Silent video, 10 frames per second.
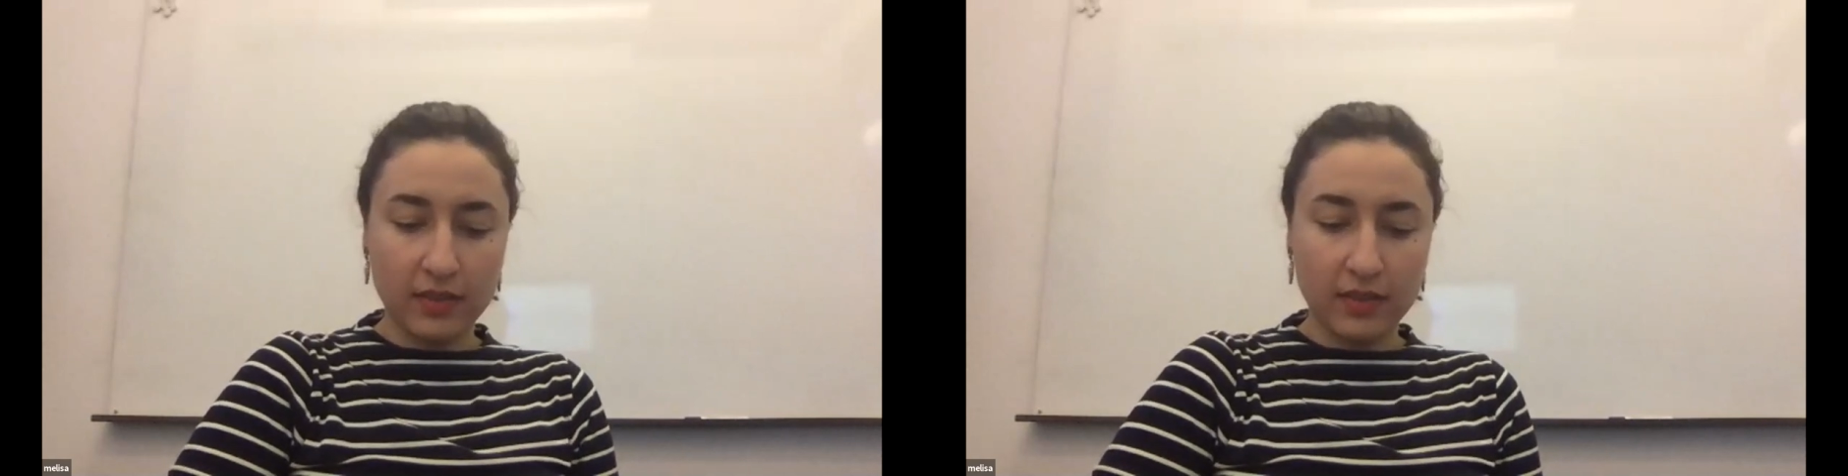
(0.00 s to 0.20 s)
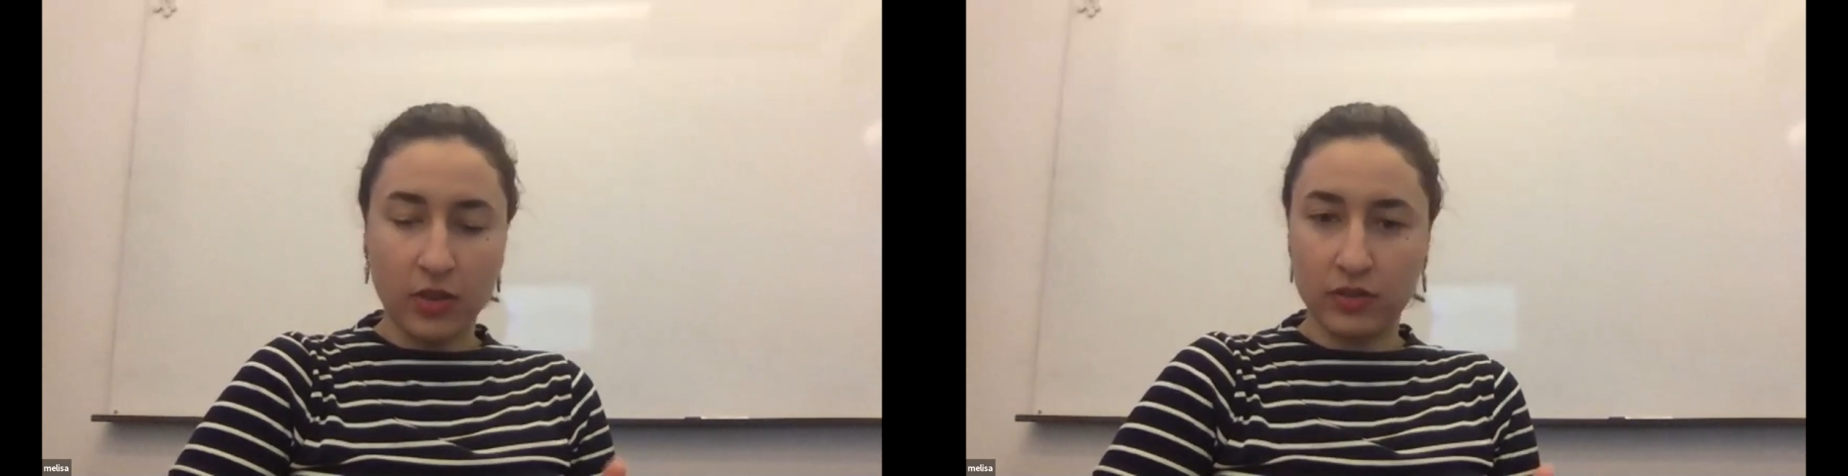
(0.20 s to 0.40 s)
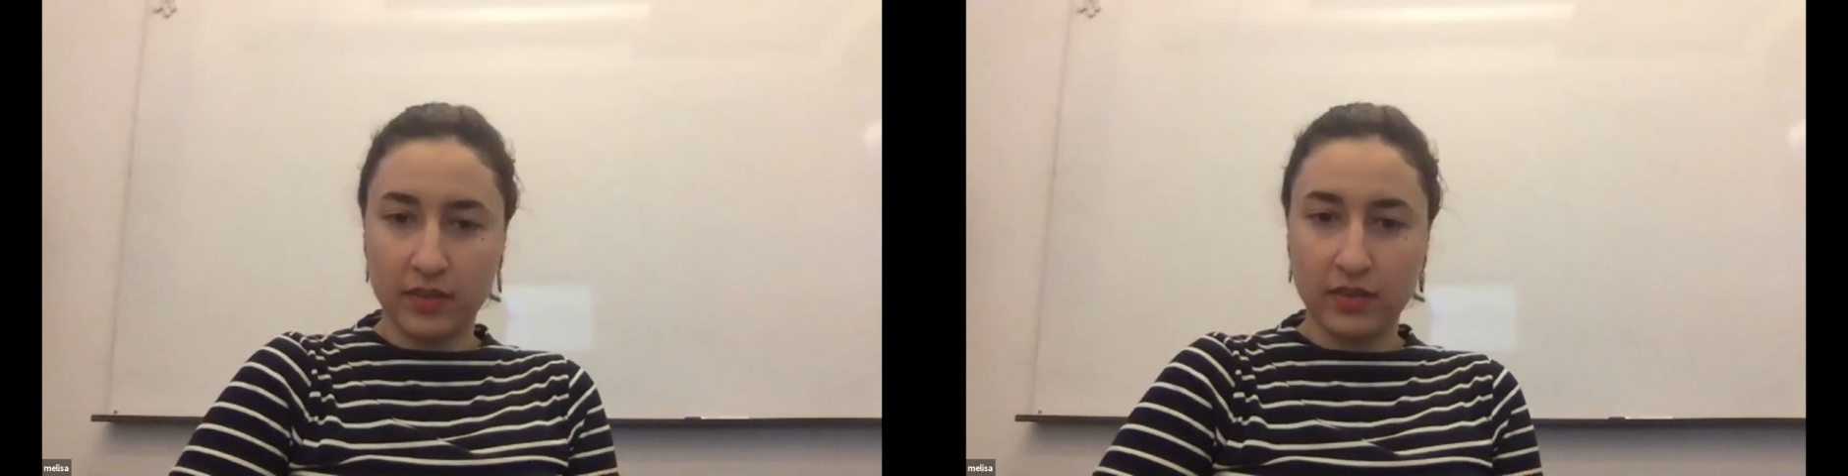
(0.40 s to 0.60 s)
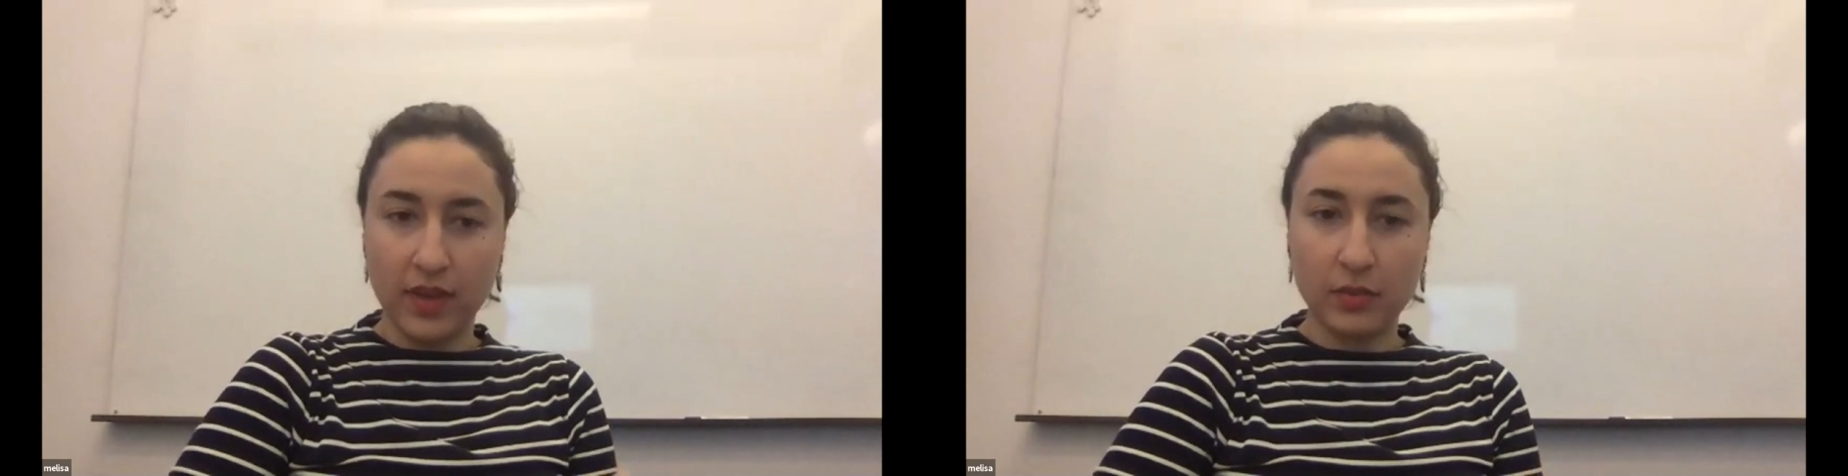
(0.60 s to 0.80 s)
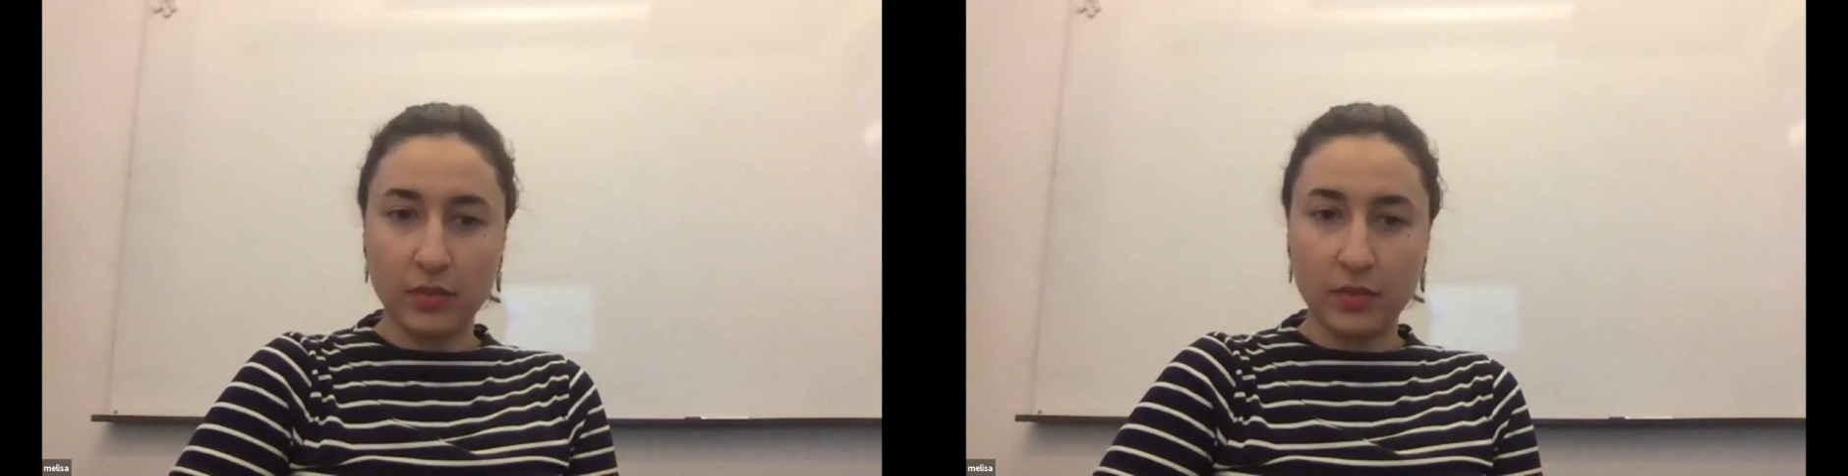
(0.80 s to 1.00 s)
run on this
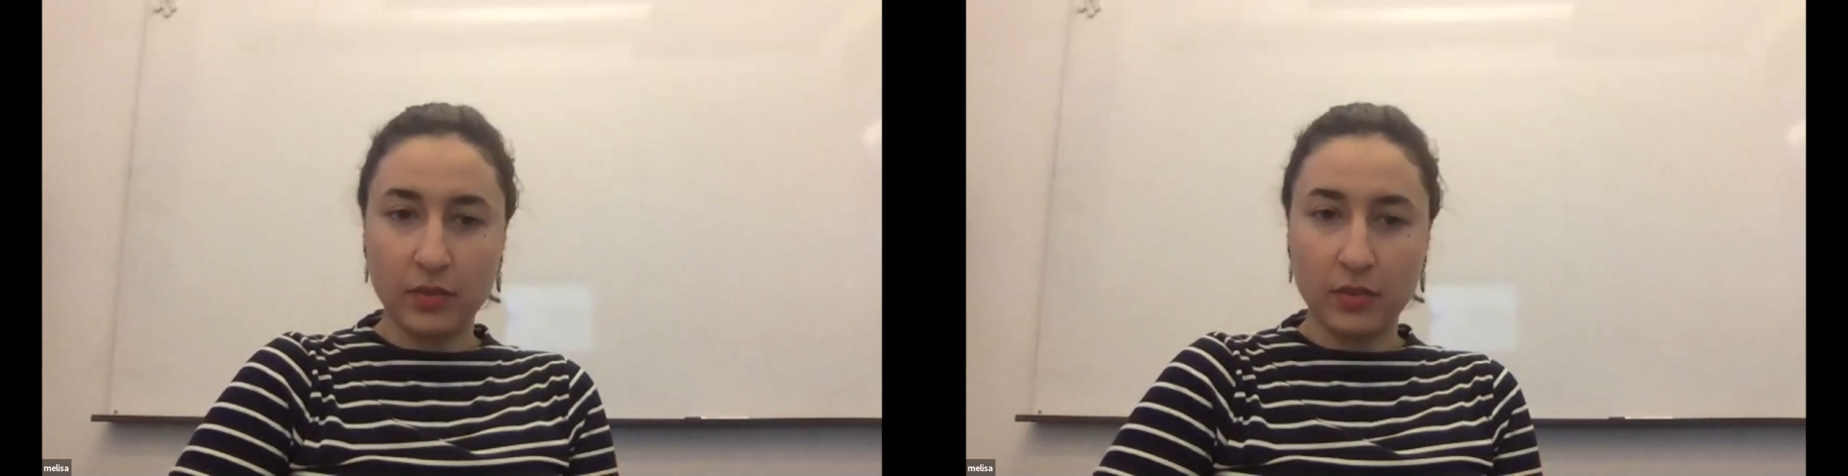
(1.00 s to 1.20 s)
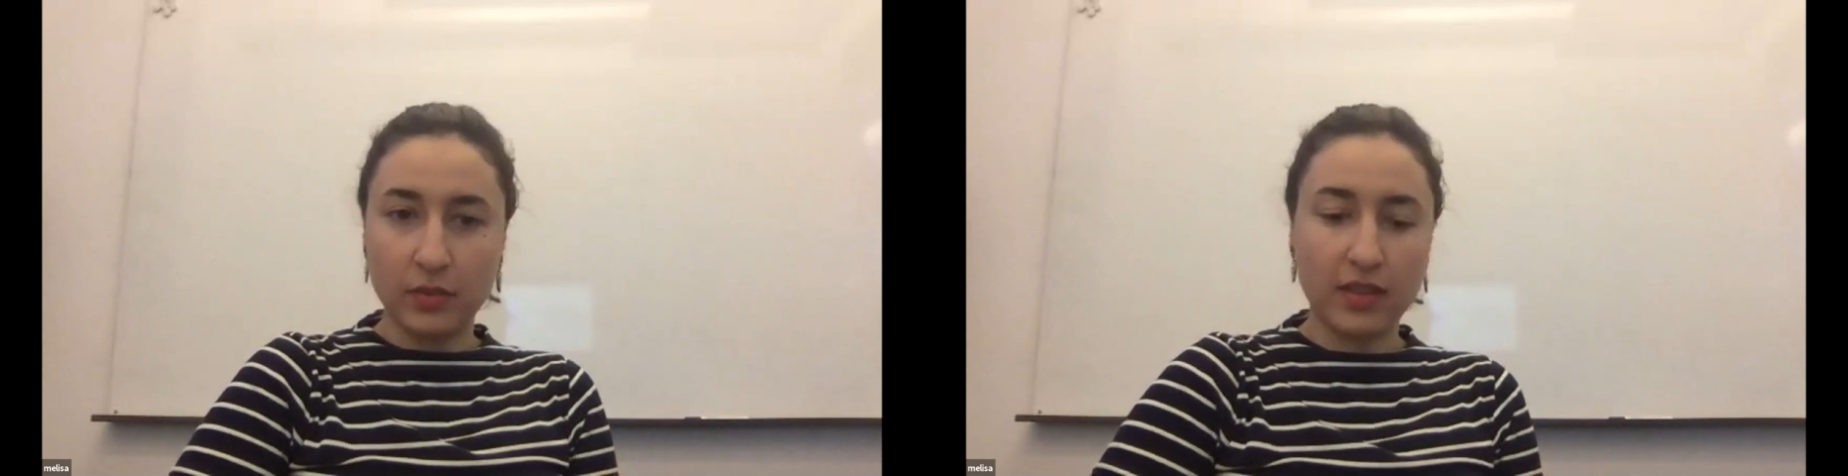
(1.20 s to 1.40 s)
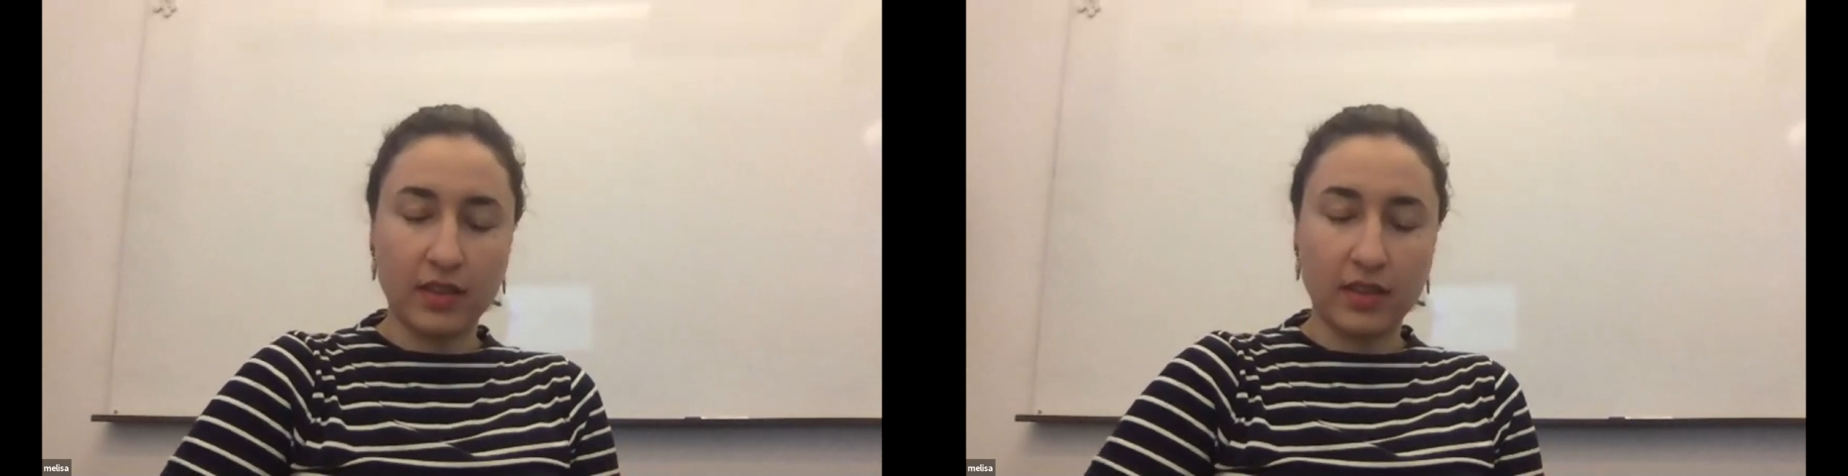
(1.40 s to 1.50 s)
event bus,